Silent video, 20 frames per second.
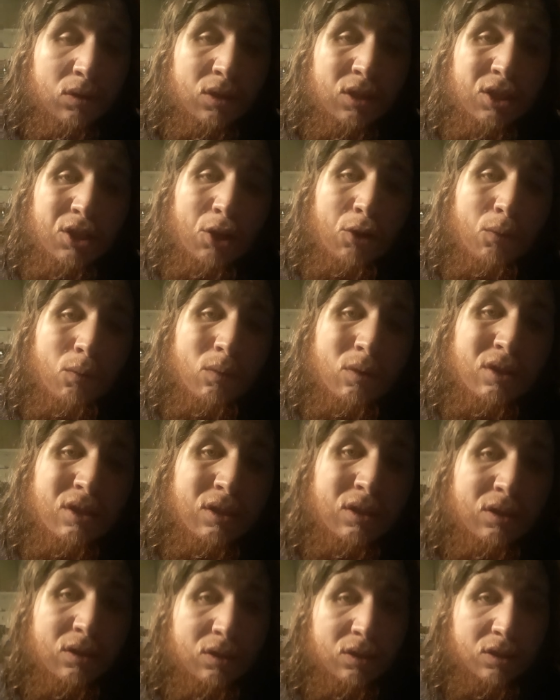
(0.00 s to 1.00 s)
You know?
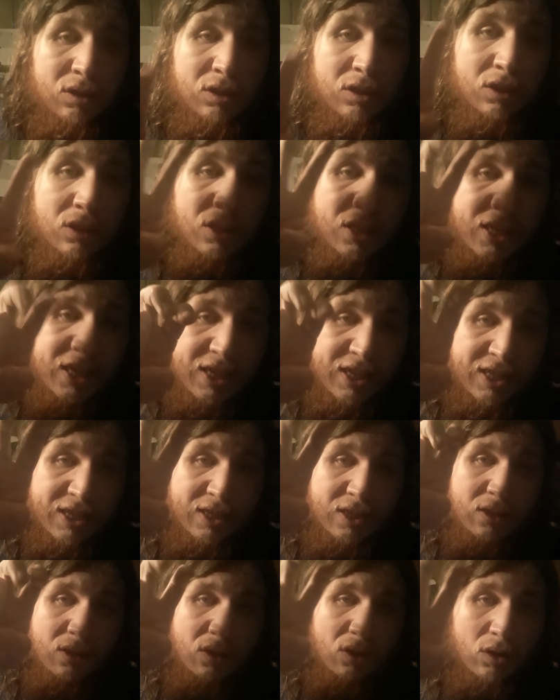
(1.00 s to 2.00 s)

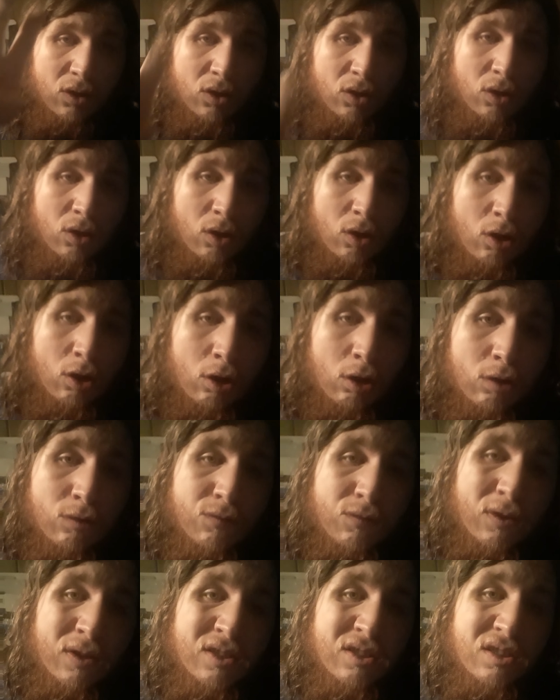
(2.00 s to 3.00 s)
Cleaning her
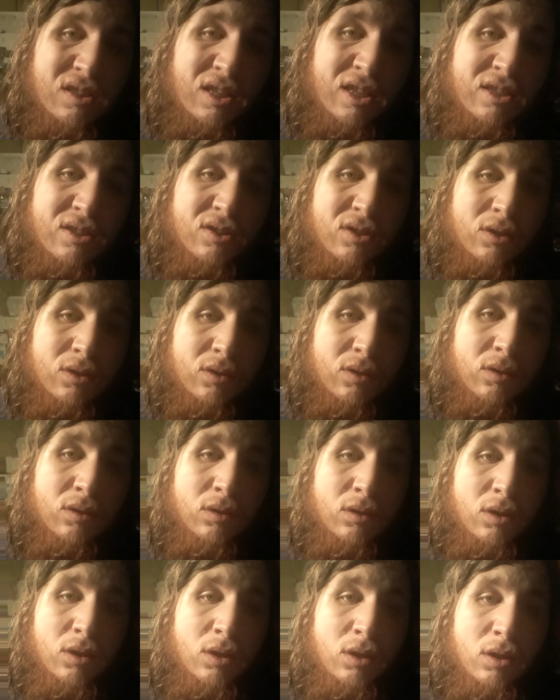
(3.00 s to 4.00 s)
friends list.
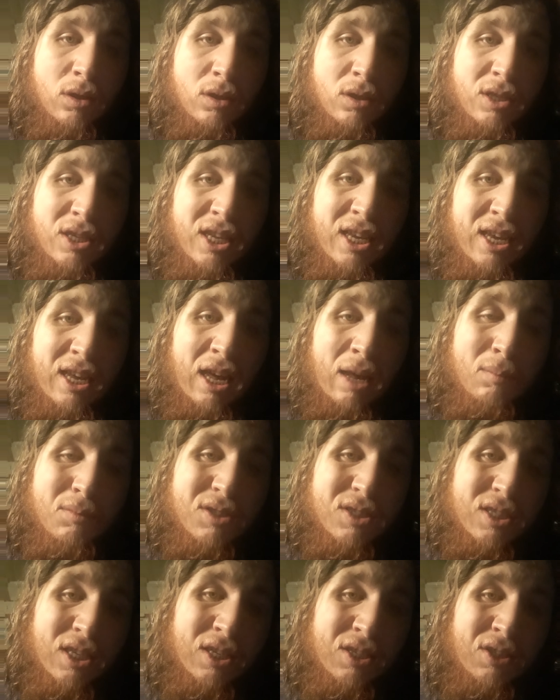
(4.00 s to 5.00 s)
Yeah, I'm
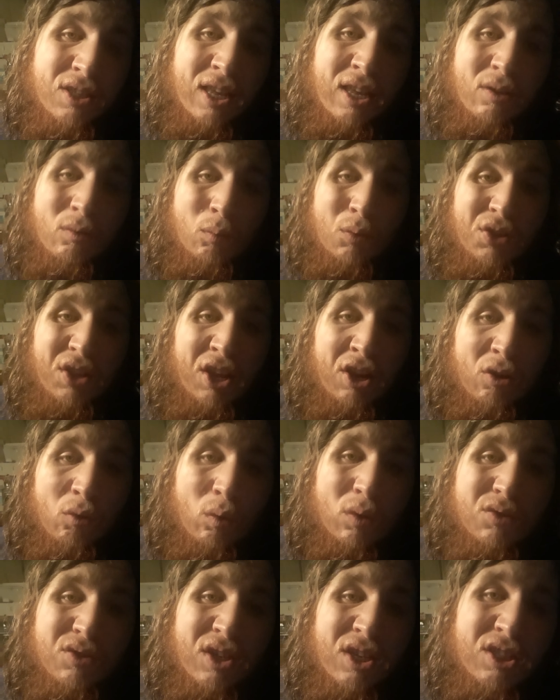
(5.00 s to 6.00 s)
saying that with air
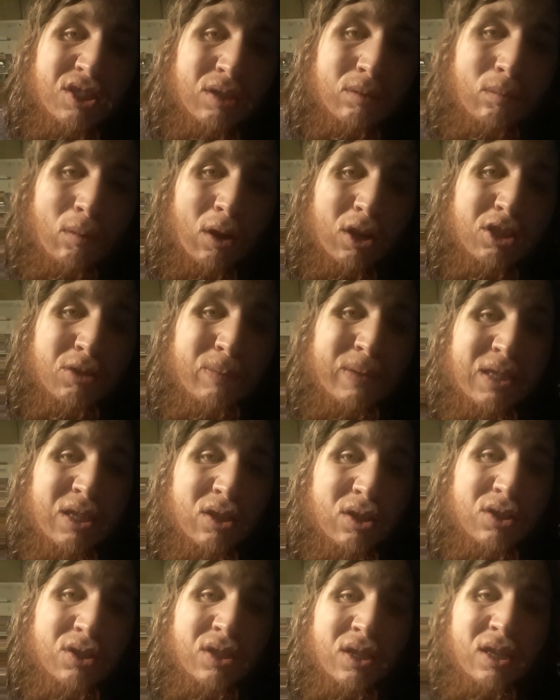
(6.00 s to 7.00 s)
quotation marks
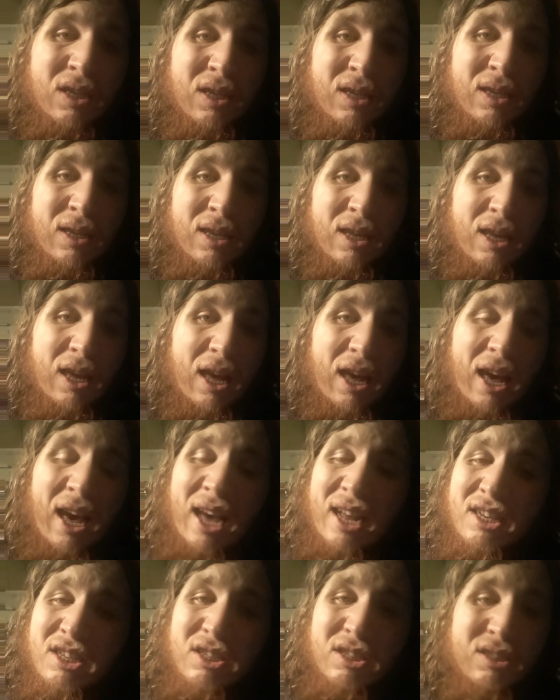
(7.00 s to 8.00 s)
because
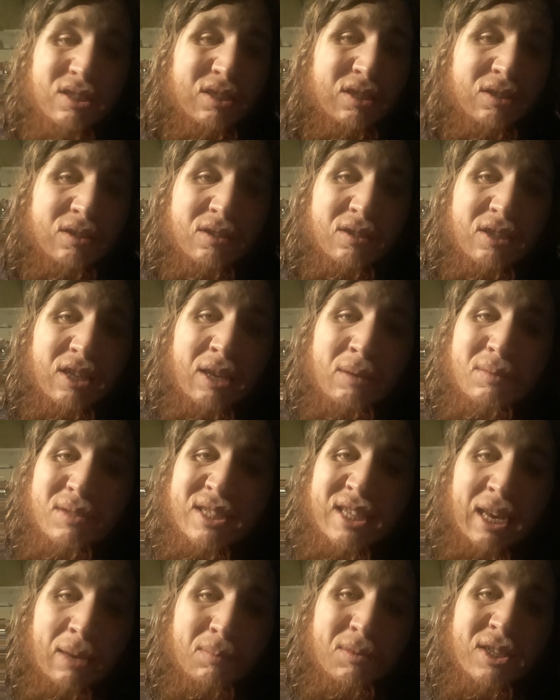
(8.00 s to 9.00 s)
I just am
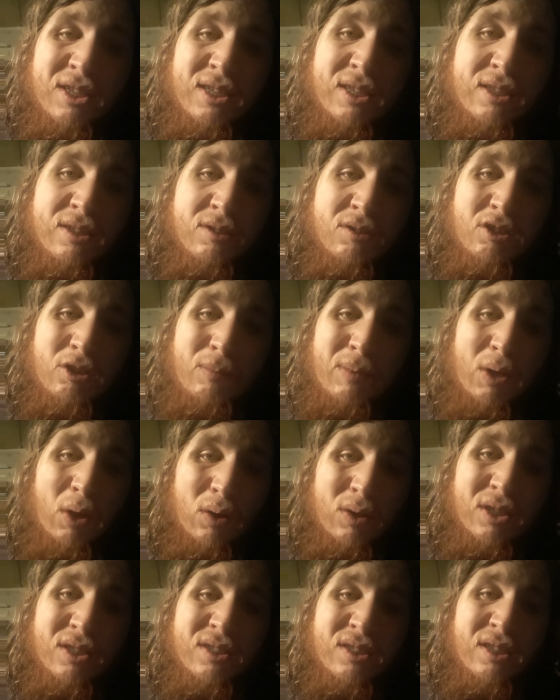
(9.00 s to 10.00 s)
skeptic, to be
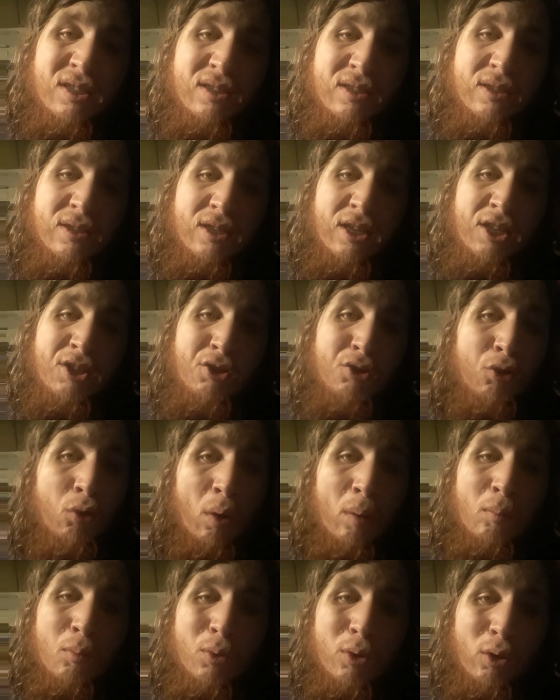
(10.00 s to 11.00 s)
honest. And you know
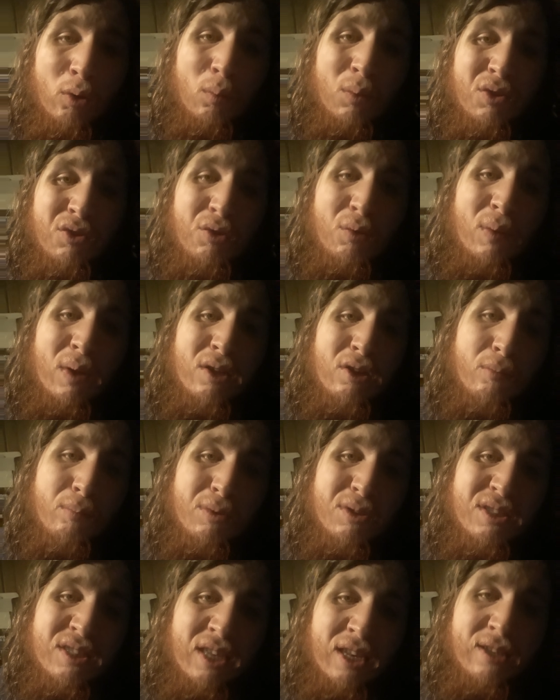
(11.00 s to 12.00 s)
I'm real with you
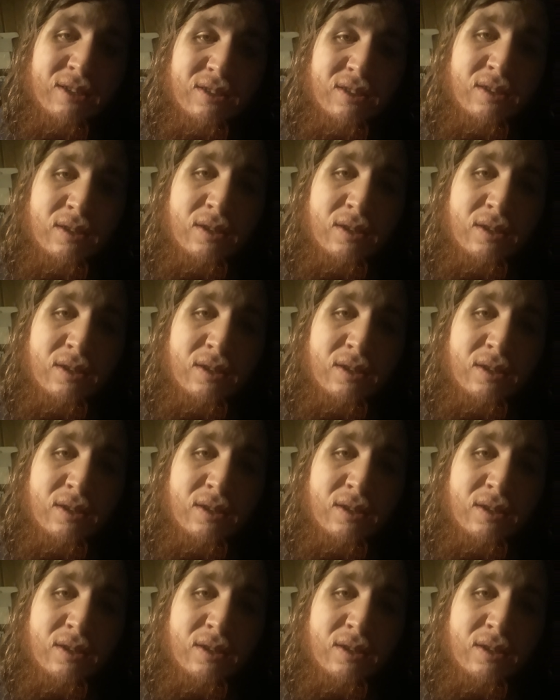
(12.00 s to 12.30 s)
100%.